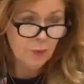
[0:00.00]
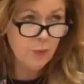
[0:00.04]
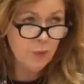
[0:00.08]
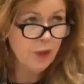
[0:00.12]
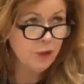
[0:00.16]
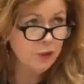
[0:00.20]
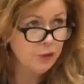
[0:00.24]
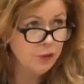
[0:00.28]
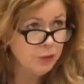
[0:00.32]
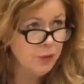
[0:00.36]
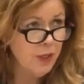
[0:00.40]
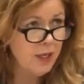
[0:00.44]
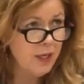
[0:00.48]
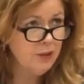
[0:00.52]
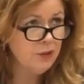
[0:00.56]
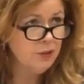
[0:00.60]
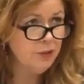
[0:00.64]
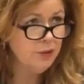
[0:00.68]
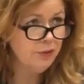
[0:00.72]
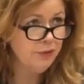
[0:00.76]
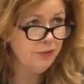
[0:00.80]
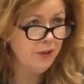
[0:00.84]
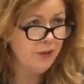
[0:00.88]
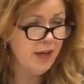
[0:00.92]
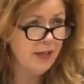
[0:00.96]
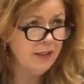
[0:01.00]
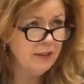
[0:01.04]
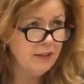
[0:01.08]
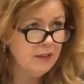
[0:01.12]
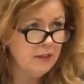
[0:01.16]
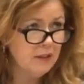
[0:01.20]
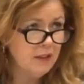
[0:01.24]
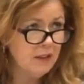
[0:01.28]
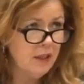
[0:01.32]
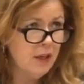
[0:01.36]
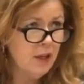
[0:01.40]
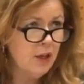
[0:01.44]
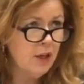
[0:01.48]
we are trying to
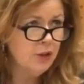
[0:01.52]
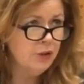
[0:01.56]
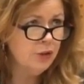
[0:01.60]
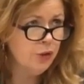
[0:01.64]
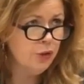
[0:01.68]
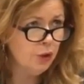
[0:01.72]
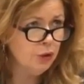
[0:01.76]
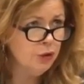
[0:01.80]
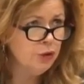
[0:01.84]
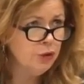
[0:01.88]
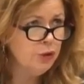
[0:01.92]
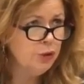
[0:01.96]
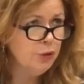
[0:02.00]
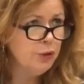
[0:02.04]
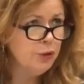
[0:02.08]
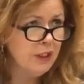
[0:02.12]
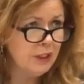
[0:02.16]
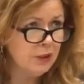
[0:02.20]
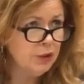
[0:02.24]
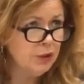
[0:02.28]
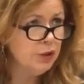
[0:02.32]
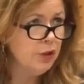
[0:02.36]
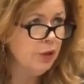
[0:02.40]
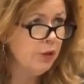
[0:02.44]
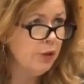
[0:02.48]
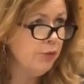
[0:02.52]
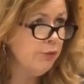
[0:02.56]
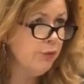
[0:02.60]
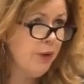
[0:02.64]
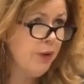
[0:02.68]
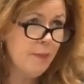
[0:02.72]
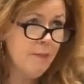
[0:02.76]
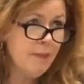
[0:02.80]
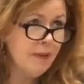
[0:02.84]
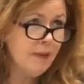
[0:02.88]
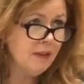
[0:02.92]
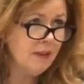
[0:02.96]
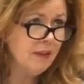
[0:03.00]
find non judicial
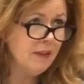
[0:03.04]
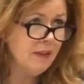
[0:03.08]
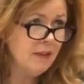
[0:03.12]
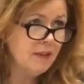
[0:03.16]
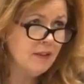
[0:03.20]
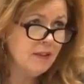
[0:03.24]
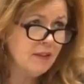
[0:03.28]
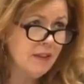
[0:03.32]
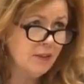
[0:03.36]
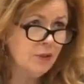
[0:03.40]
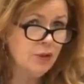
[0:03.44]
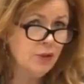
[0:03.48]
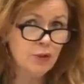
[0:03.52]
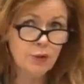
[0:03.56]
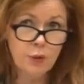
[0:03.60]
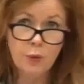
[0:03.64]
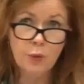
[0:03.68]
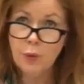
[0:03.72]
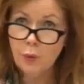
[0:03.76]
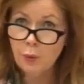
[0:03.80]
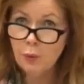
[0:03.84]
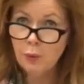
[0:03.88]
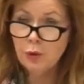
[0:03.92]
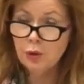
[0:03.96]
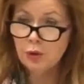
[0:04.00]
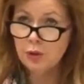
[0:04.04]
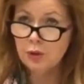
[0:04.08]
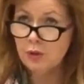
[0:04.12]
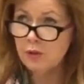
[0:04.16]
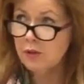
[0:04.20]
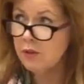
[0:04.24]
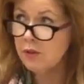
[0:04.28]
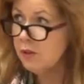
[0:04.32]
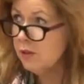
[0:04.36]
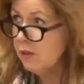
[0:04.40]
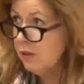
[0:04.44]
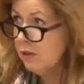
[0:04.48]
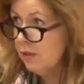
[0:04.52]
remedies and
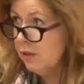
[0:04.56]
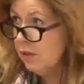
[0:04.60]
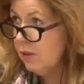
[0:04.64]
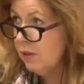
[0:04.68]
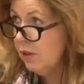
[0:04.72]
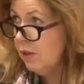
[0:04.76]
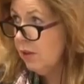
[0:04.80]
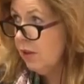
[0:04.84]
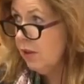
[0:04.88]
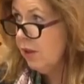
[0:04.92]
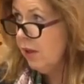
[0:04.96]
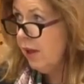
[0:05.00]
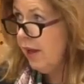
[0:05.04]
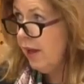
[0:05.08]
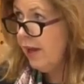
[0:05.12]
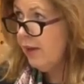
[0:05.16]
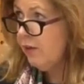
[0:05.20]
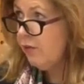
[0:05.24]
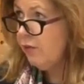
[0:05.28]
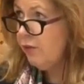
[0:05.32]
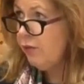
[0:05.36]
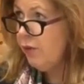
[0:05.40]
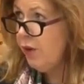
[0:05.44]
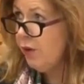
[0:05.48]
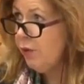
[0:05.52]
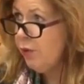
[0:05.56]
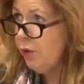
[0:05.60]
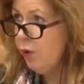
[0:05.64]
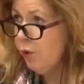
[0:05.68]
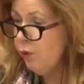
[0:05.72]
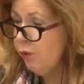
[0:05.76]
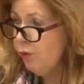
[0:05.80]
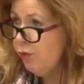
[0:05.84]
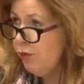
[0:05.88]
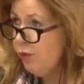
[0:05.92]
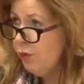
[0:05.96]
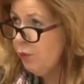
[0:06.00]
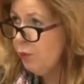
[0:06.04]
solutions and very
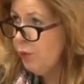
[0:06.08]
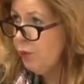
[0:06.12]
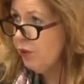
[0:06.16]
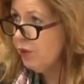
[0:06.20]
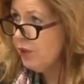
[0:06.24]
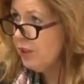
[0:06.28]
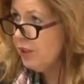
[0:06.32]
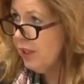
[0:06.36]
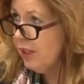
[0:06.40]
often we are